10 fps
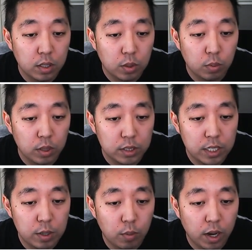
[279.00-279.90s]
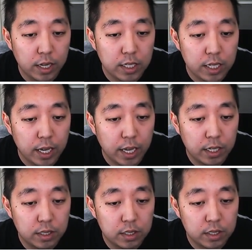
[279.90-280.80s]
Well, dy
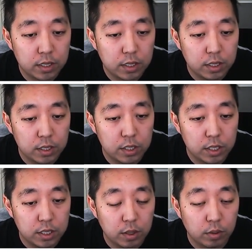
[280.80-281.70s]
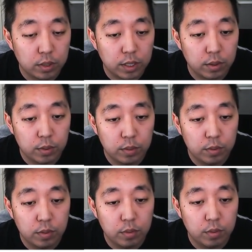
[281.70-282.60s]
dx is just equal to
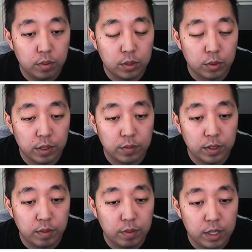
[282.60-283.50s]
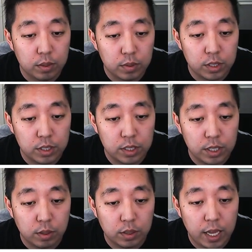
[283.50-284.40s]
the derivative of this, which is just
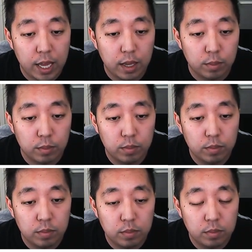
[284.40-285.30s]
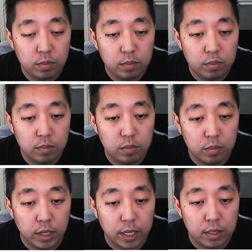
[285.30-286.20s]
equal to m,
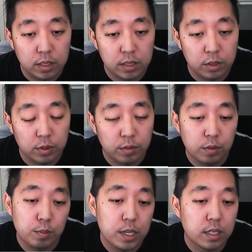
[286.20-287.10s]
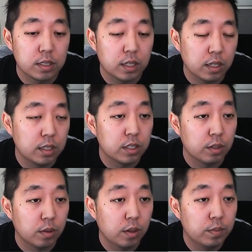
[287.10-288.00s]
right? Because the derivative of b is,
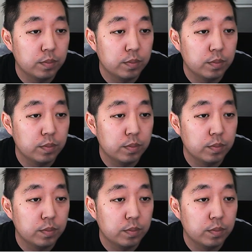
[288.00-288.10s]
0.